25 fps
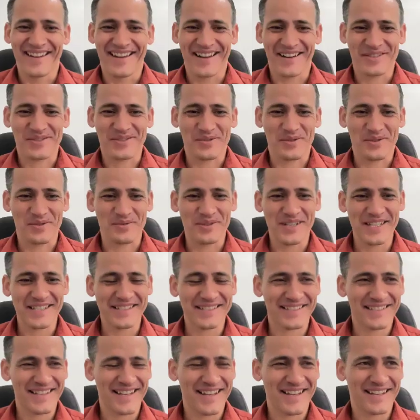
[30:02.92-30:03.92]
extra
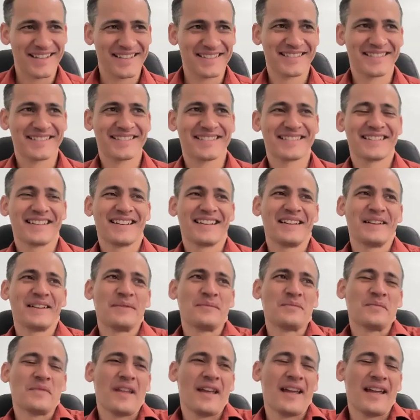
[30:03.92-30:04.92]
recess.
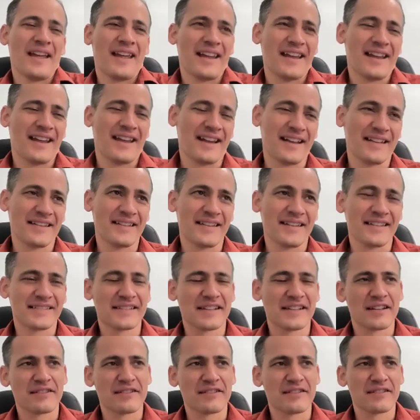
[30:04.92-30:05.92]
And they
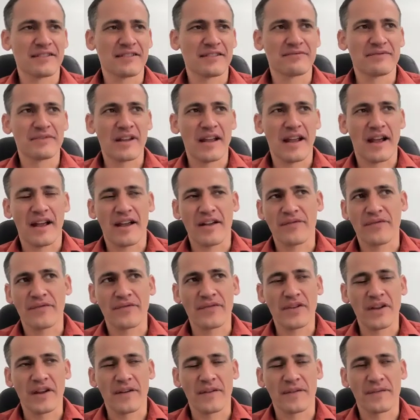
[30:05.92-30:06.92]
said, yeah,
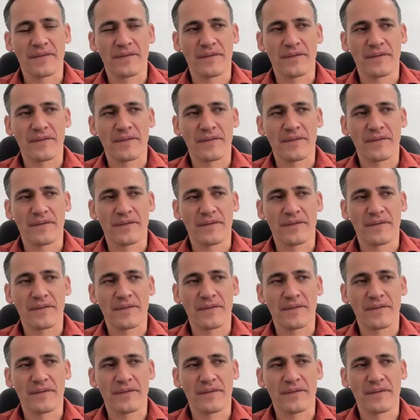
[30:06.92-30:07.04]
if